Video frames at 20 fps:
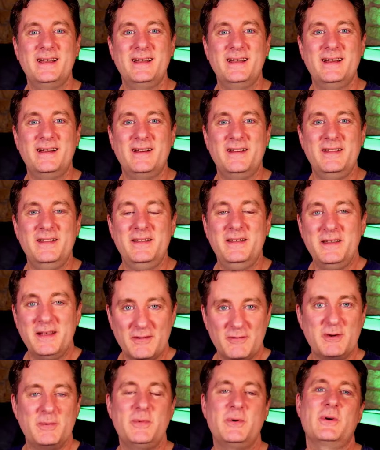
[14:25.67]

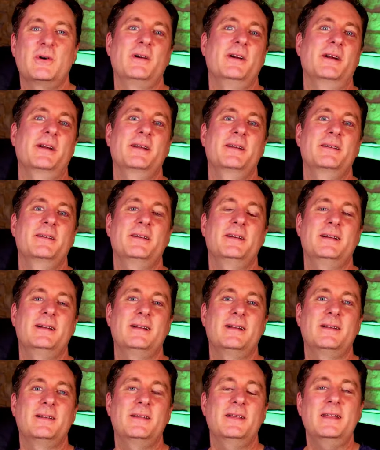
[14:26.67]
never boring.
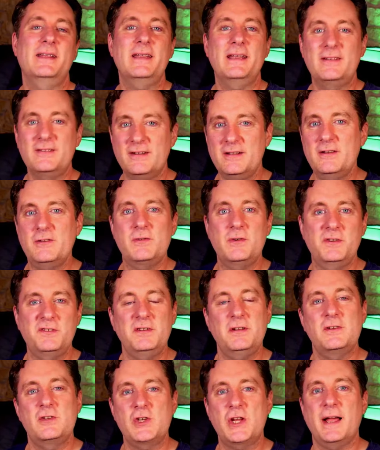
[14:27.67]
It's an
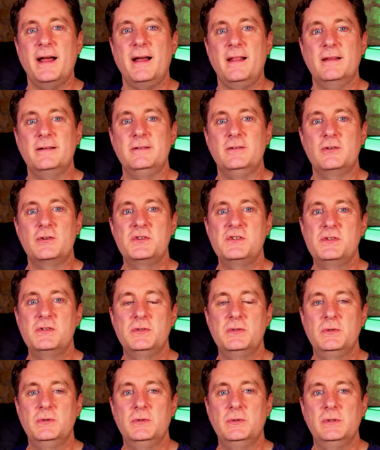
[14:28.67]
interesting challenge
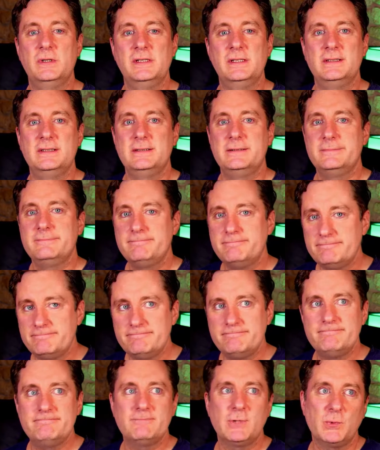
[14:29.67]
to
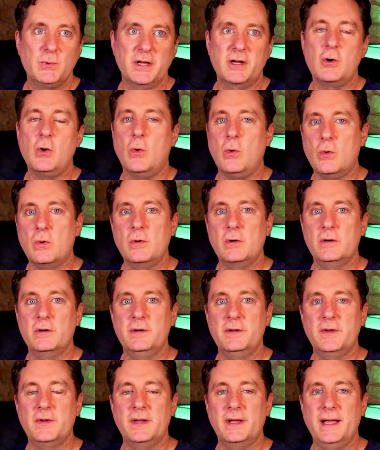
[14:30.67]

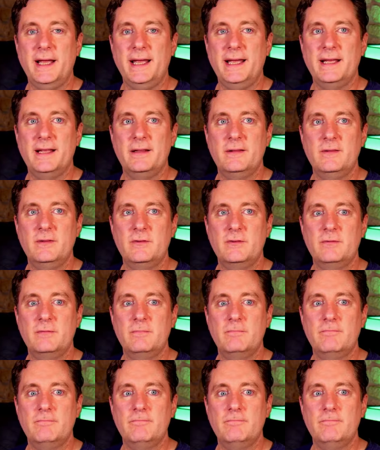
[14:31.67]
record and
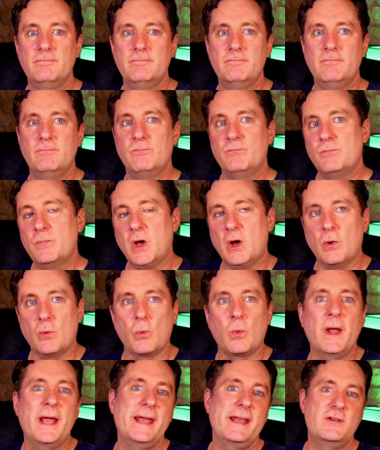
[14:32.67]

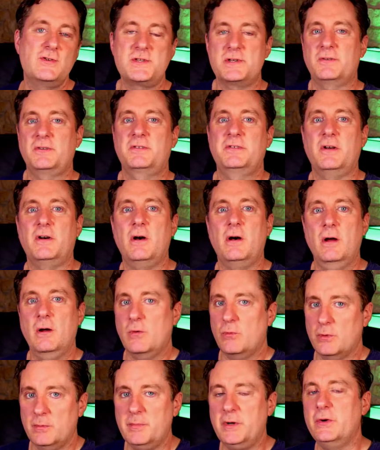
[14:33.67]
arrange a song
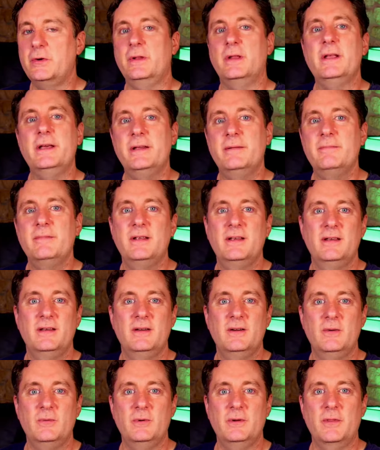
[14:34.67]
remotely
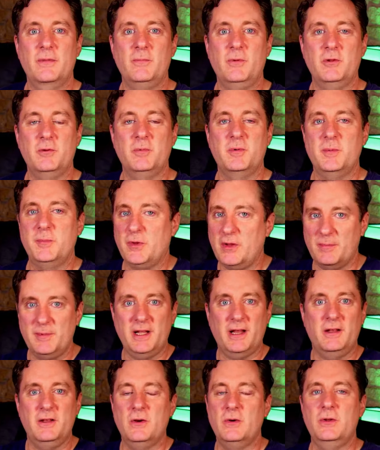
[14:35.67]
with multiple people. I mean, I
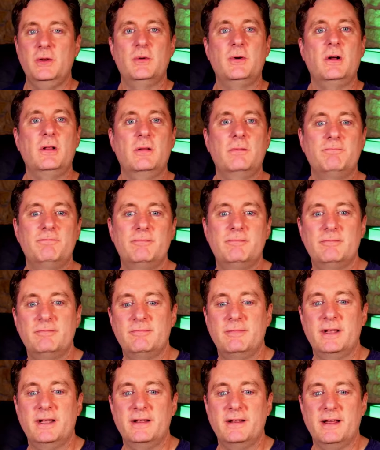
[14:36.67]
know you all
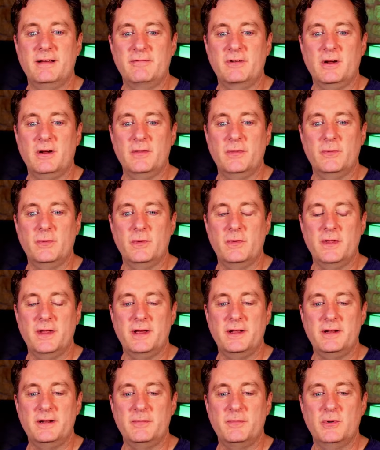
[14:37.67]
have gone through that
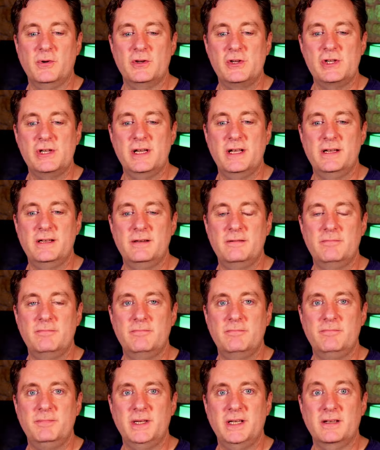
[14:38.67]
and appreciate it
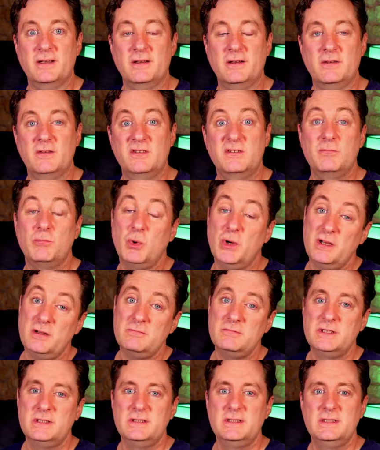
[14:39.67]
because, well,
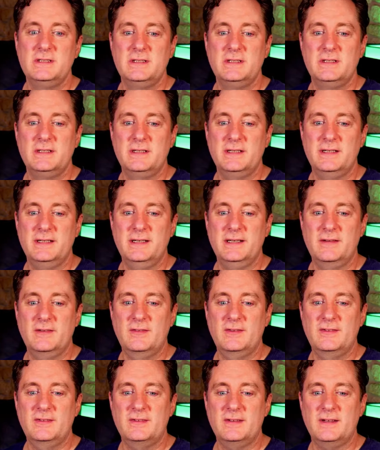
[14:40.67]
it's